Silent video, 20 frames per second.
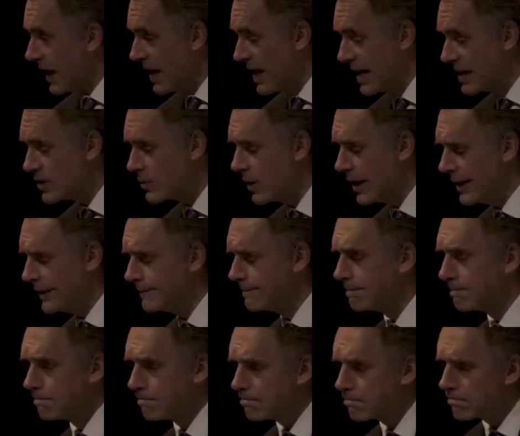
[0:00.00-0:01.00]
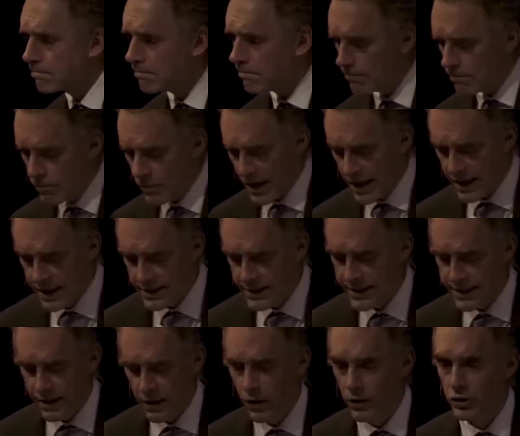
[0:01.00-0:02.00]
That's why. Because
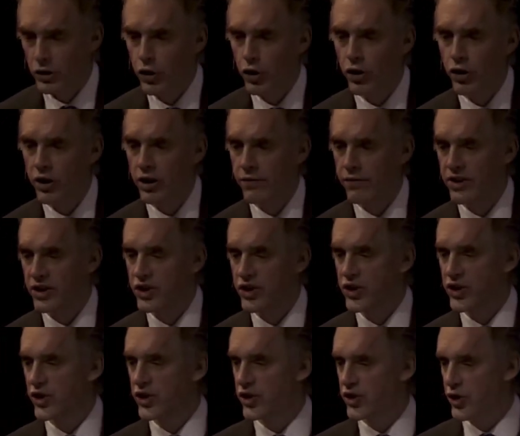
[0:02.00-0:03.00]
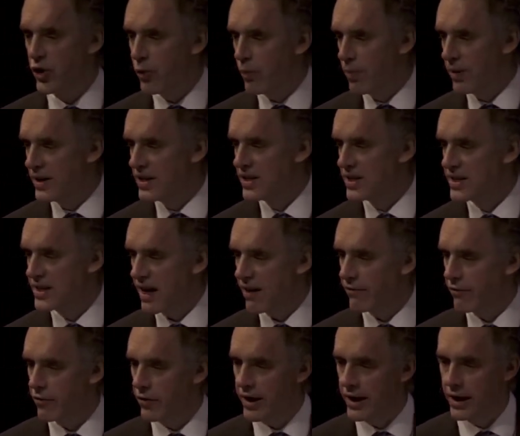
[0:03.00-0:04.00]
the alternative is stupid
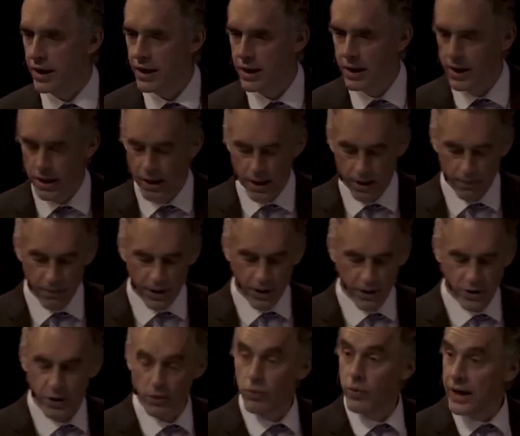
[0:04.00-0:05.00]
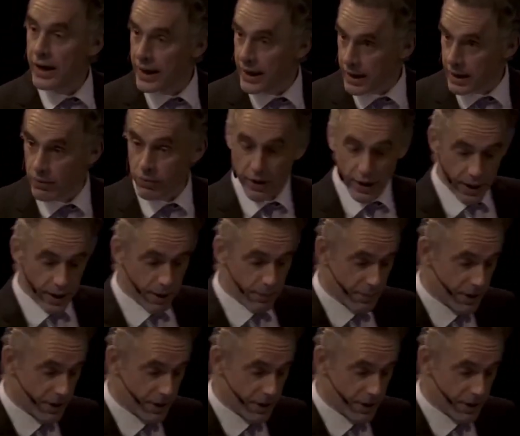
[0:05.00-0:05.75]
suffering. Because really,